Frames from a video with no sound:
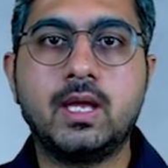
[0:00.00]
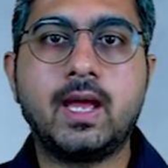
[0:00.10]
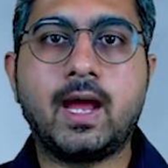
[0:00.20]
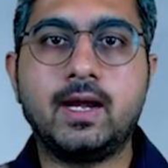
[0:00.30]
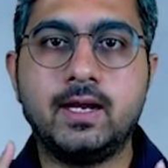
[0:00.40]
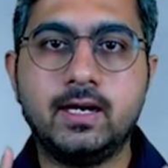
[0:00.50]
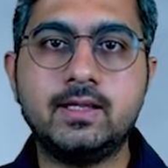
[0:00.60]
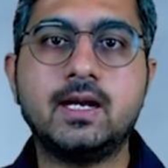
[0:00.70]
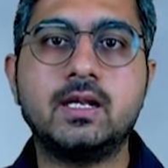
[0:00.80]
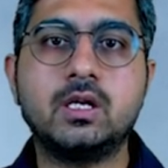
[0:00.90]
and hit
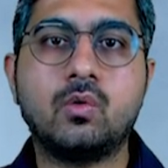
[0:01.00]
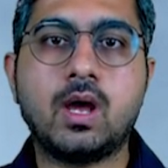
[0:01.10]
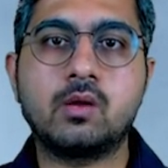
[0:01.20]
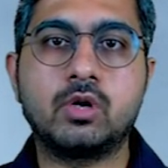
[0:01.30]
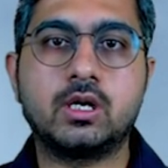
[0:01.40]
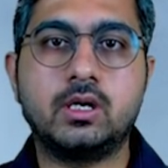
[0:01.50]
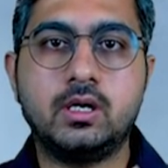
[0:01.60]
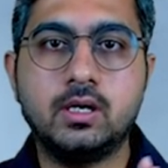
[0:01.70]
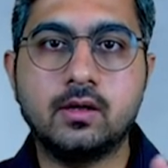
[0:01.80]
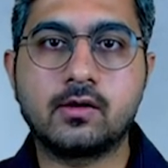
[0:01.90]
that inquire button
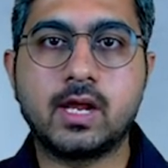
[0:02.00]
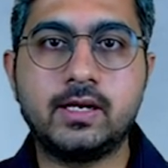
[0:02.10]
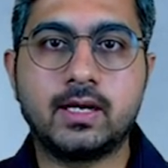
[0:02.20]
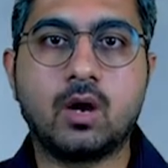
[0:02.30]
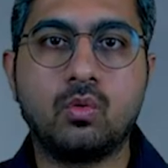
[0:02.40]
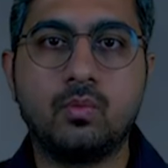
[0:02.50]
right now.